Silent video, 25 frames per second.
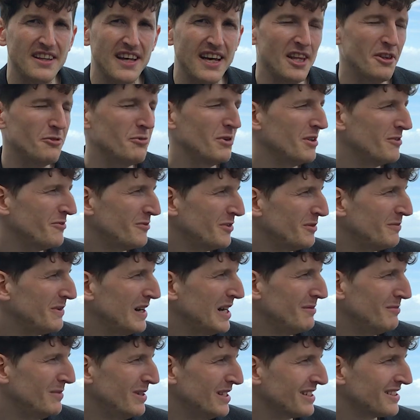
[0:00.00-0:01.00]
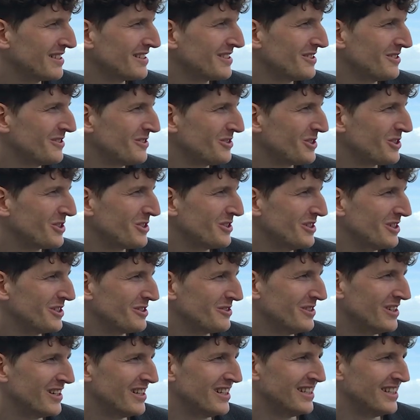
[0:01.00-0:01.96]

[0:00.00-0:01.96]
Edwin from Argenx on the show as well,